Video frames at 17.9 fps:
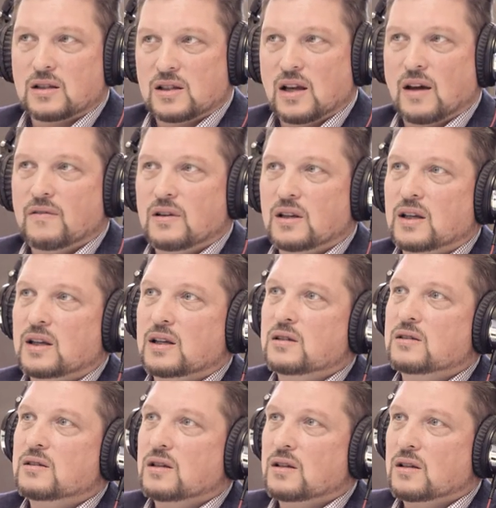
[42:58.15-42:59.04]
the
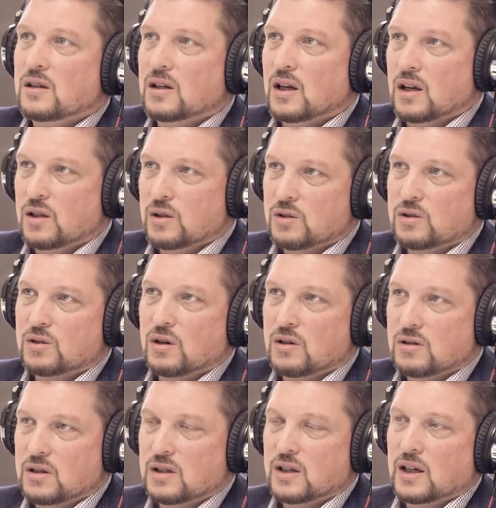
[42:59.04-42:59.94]
70s and, okay. and you
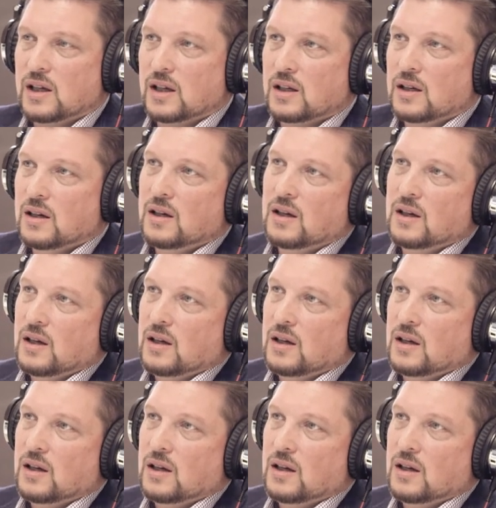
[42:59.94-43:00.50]
start seeing.